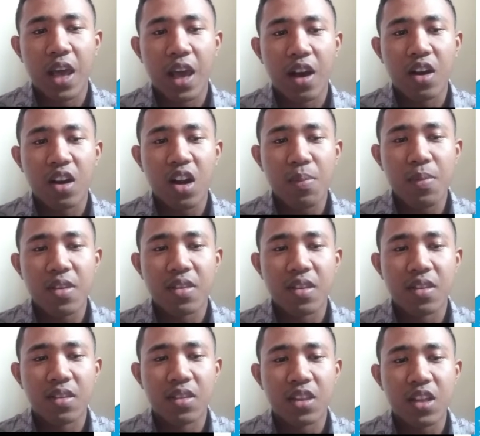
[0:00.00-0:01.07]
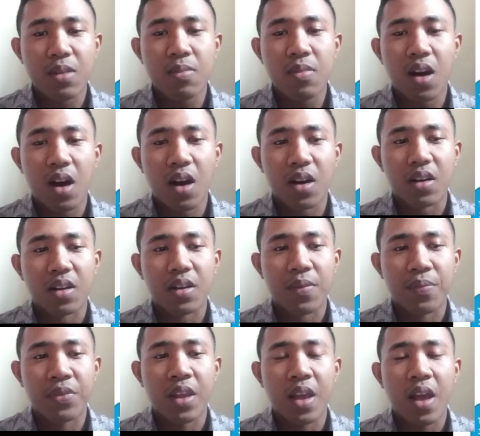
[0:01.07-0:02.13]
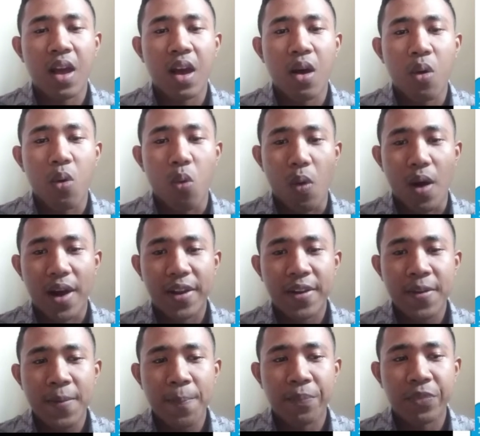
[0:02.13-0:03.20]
economic system are 1.